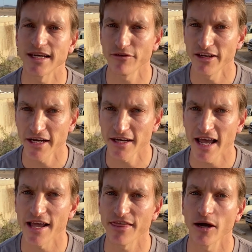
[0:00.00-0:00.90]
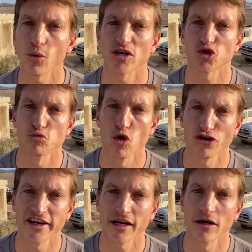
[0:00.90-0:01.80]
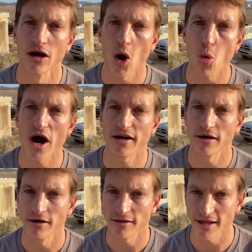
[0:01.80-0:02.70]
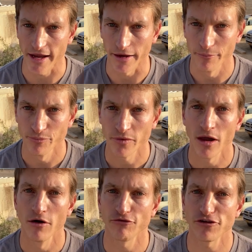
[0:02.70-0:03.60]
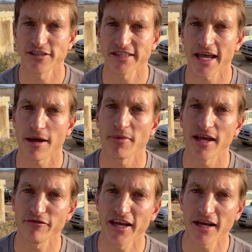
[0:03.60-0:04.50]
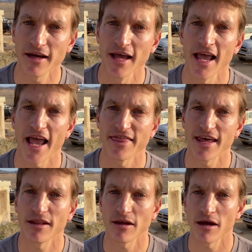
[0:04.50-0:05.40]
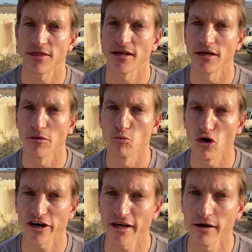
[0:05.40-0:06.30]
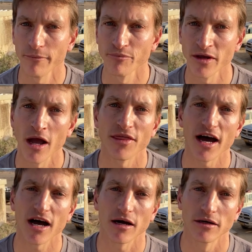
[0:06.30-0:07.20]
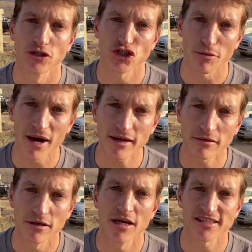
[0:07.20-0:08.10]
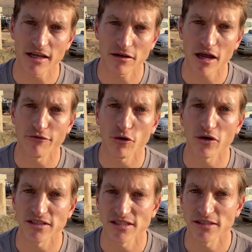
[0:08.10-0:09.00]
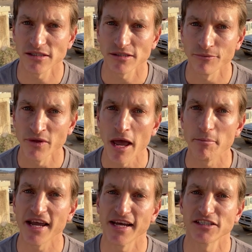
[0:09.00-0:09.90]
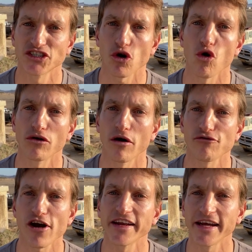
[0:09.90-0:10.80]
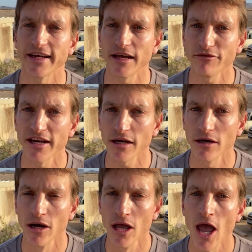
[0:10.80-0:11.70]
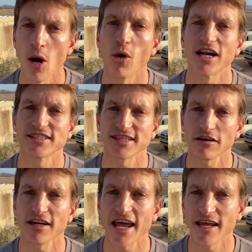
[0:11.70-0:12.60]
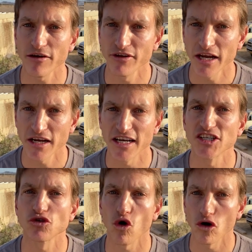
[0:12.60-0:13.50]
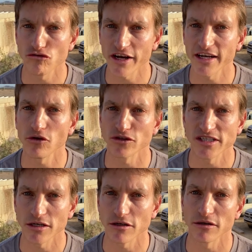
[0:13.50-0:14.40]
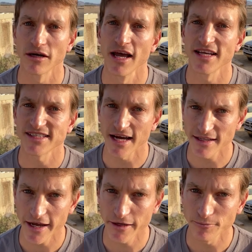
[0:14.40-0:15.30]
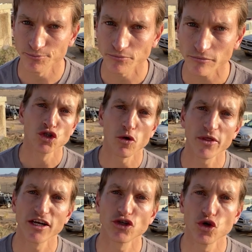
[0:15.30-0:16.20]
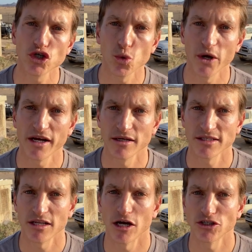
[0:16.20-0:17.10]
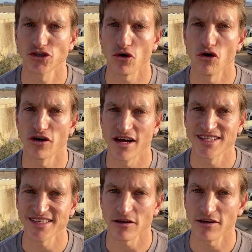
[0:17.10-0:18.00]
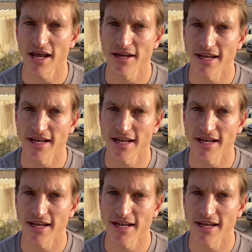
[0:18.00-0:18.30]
evening and there was morning one day." First came evening and then the morning. The Shabbat, Saturday for instance, begins on Friday evening, while Saturday evening is already considered Sunday. So the Jewish week starts on Saturday